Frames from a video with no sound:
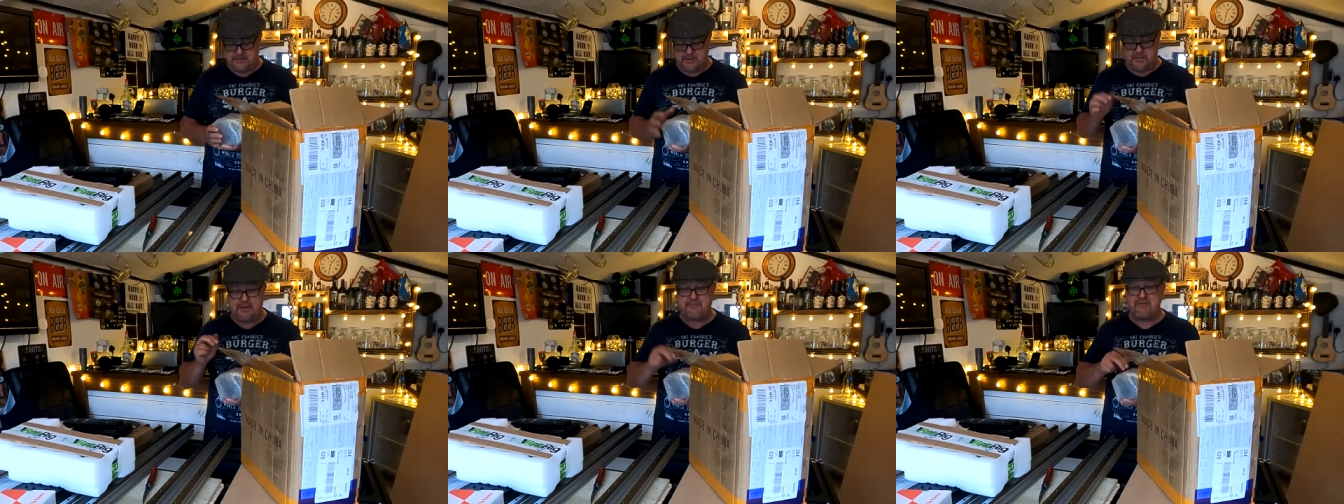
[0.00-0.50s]

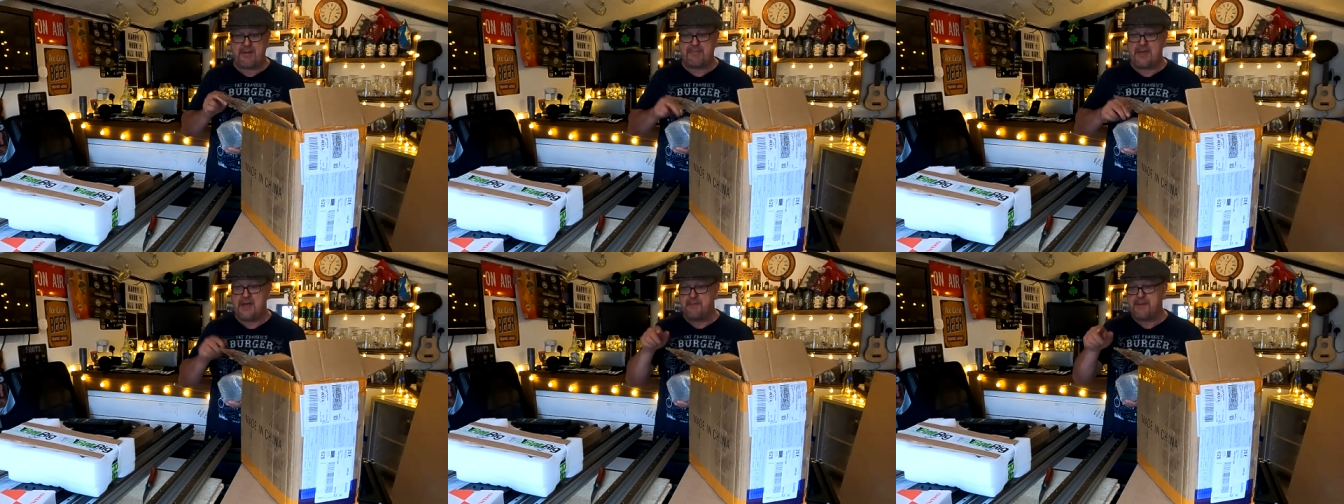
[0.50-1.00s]
So I'm going to unwrap
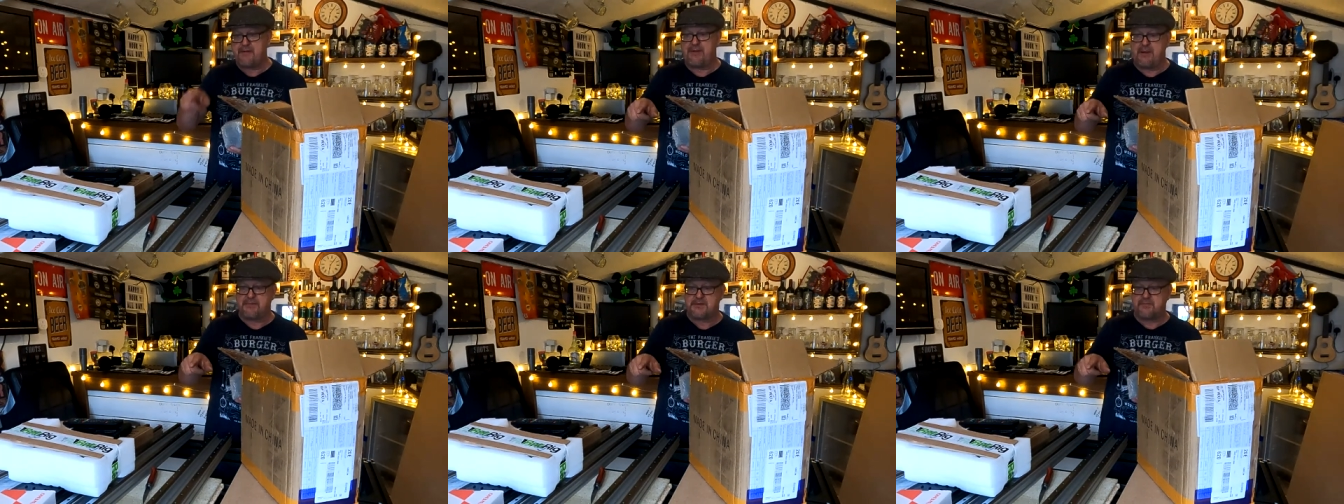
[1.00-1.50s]
that and marry
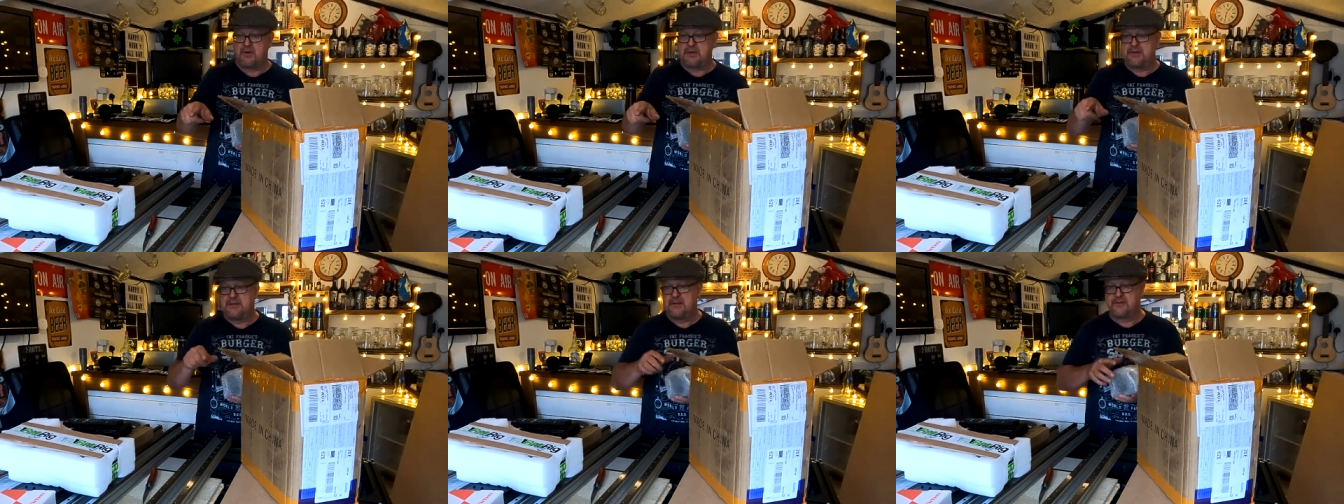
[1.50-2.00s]
it up to my
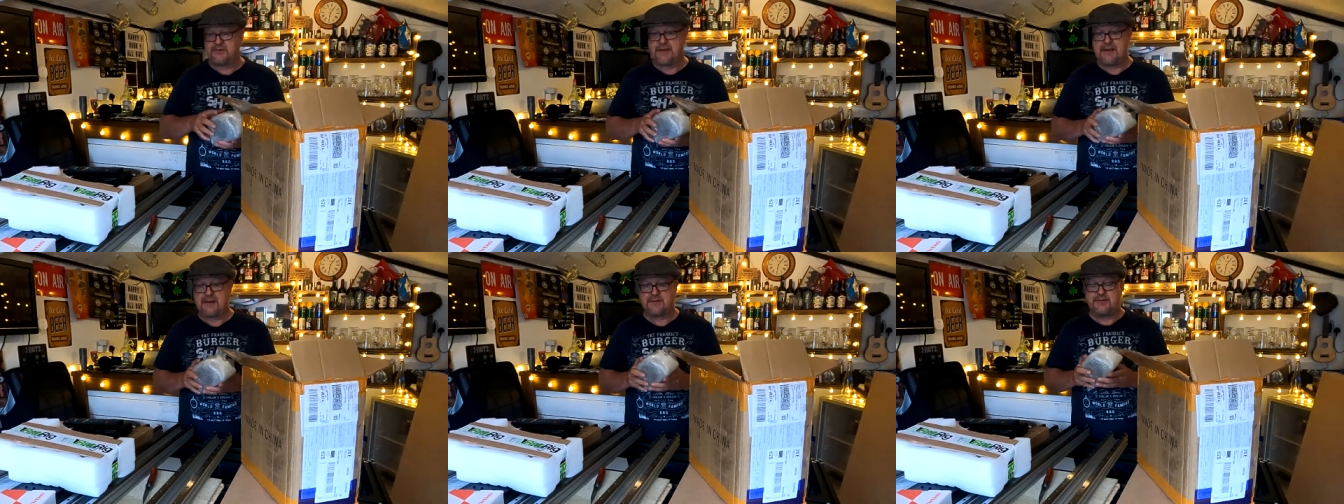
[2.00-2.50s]
Z
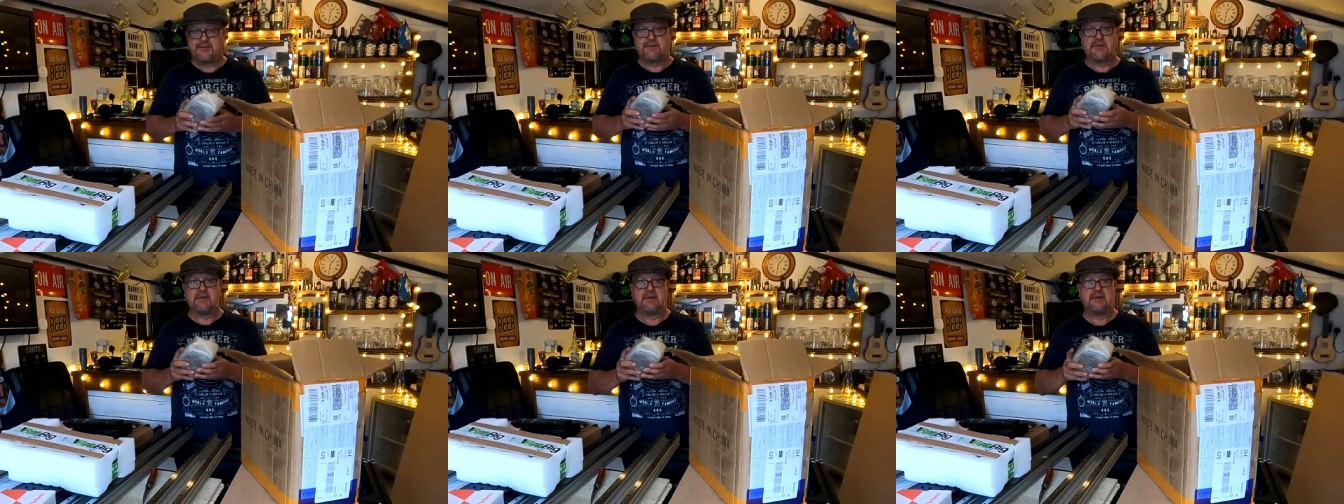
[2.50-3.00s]
axis
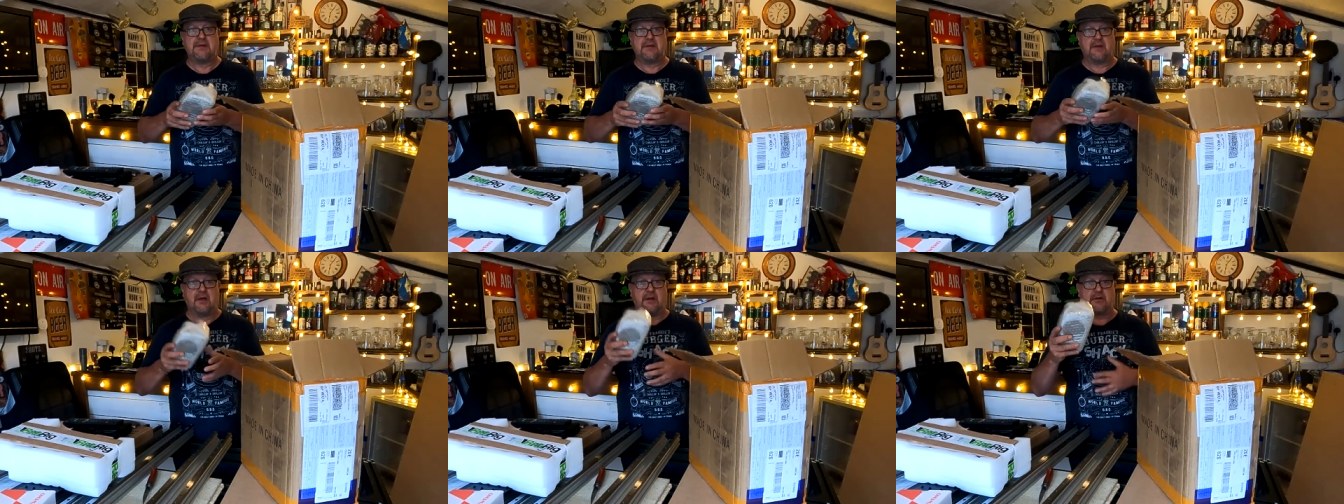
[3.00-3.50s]

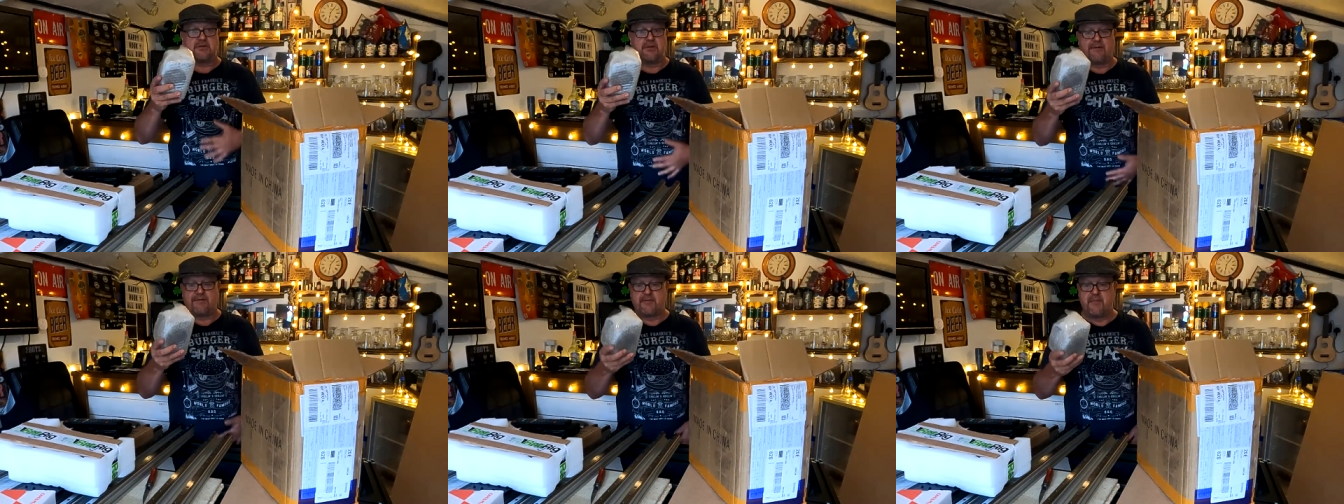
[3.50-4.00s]
because
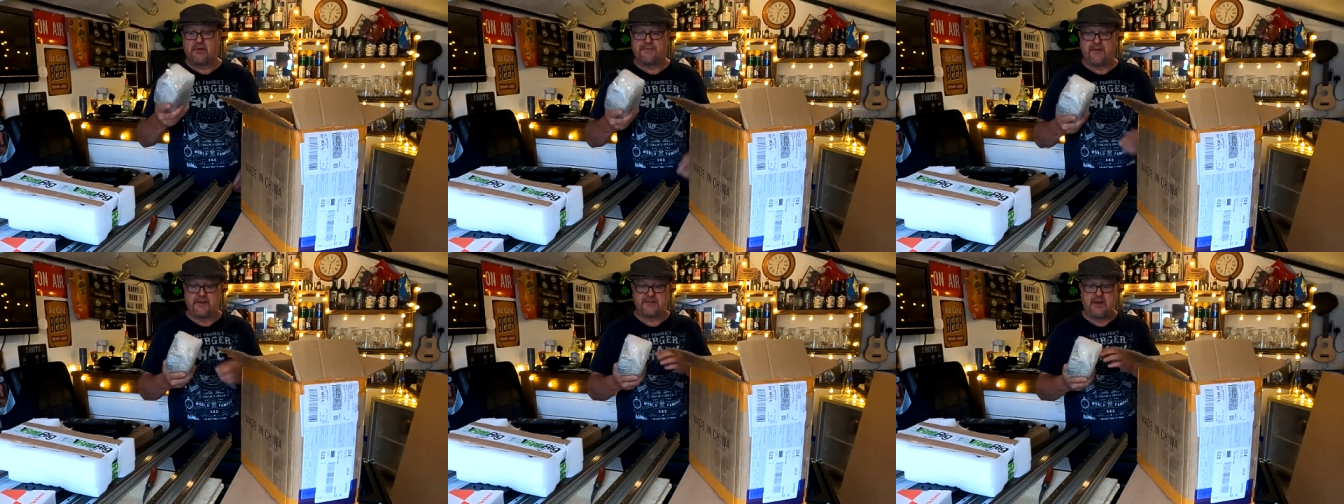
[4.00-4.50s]
uh, I have to
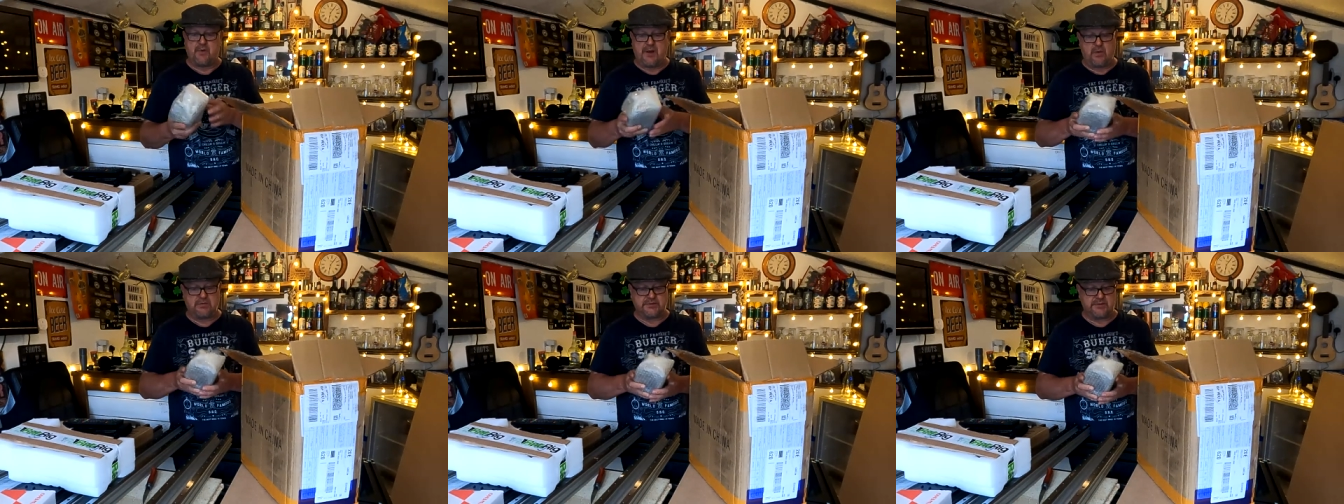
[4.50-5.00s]
modify it. There's no
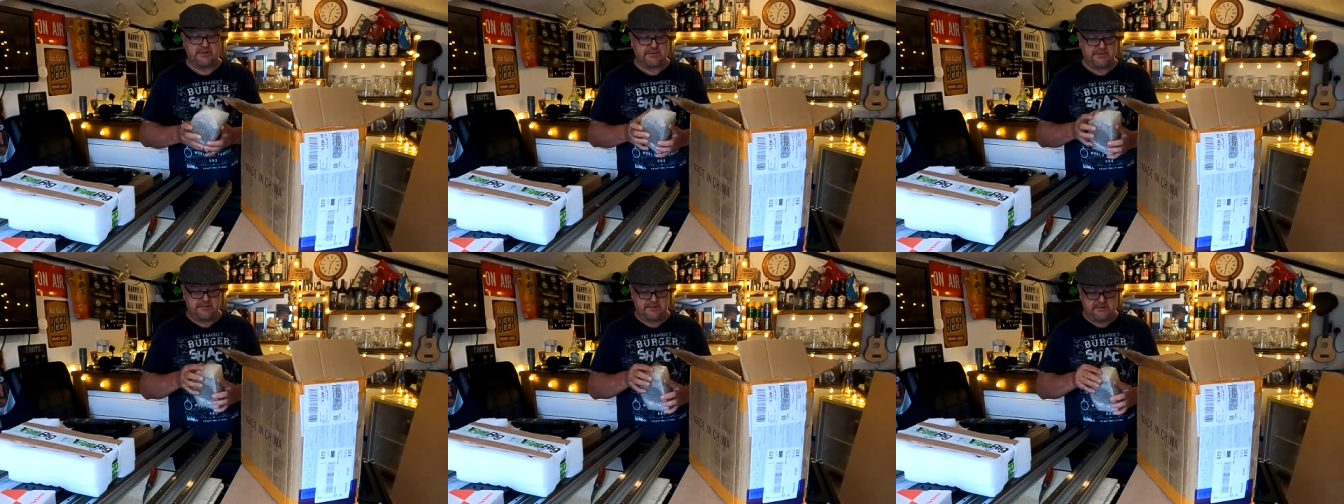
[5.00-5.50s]
holes in this.